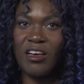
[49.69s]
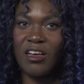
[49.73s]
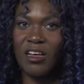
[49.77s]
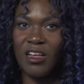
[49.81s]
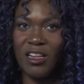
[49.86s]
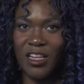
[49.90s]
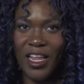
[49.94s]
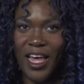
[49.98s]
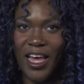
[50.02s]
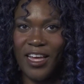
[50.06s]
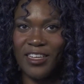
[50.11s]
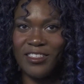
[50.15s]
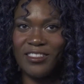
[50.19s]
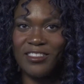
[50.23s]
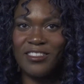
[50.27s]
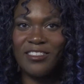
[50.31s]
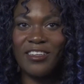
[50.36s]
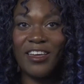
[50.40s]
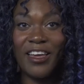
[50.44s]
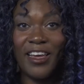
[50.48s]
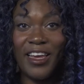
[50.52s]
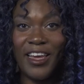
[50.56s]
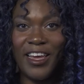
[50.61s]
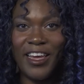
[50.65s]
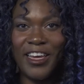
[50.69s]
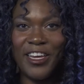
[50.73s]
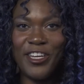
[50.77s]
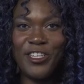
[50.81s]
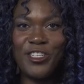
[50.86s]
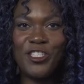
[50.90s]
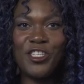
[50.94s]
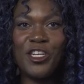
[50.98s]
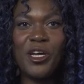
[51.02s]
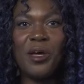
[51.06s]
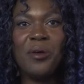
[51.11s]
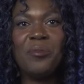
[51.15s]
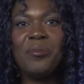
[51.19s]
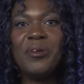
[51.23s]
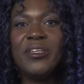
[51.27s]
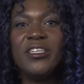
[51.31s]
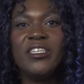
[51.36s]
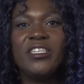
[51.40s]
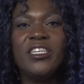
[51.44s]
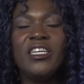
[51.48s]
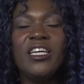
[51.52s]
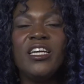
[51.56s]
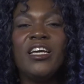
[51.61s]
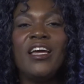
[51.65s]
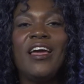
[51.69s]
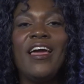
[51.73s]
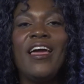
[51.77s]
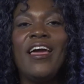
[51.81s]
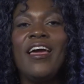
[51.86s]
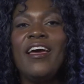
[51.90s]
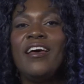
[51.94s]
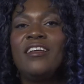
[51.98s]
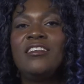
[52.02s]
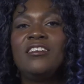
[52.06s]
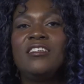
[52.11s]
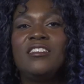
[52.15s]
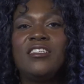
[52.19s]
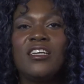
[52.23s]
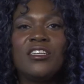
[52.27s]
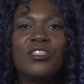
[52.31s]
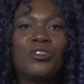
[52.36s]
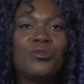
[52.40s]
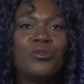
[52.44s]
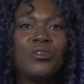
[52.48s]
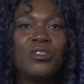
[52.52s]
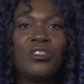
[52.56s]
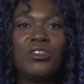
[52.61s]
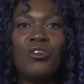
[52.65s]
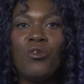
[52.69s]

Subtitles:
class, age, ability, and sexual